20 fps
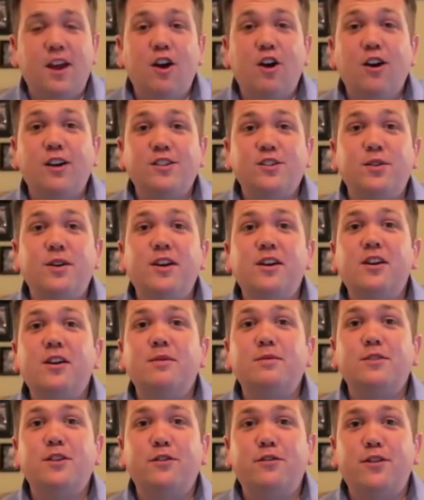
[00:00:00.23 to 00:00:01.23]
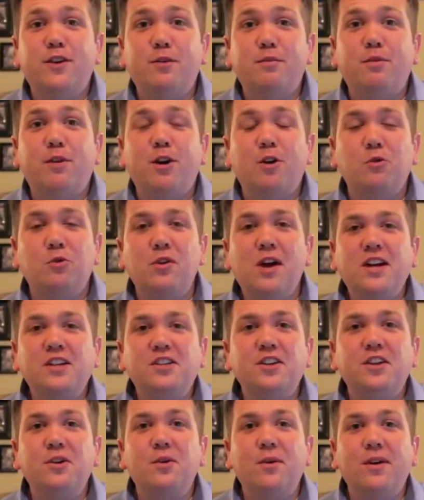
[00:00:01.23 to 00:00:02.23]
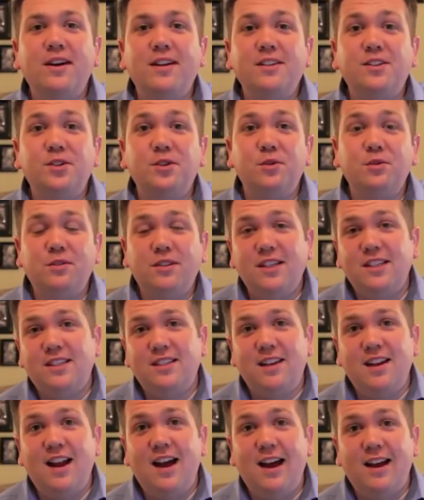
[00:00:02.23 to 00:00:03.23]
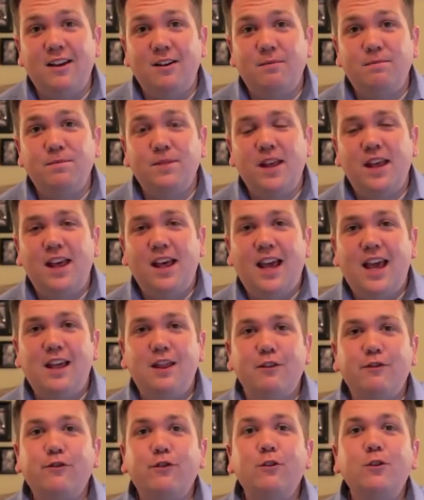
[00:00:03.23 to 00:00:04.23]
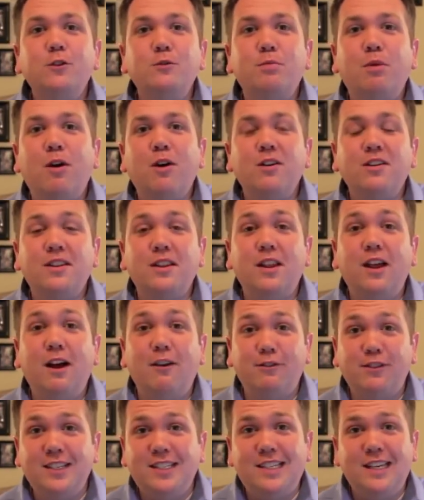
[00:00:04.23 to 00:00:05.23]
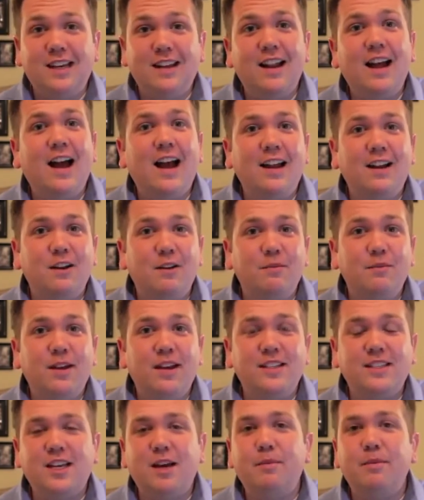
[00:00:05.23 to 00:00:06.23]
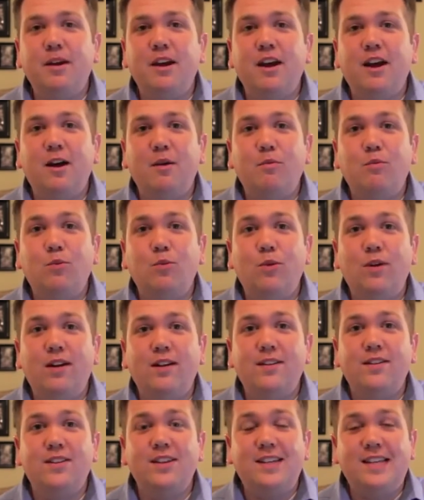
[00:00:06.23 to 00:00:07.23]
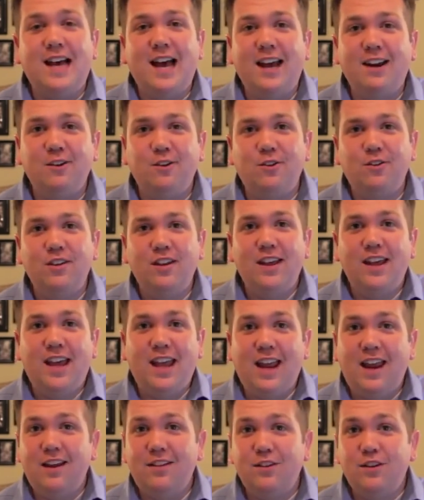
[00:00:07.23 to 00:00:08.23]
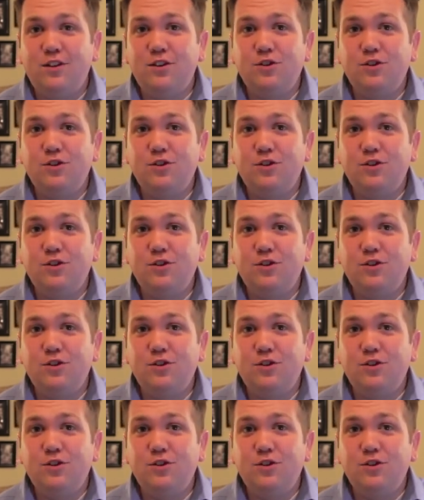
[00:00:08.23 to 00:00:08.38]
Alright, so here comes the fun part. We're actually going to list an item. And the first part of listing an item is coming up with the title and the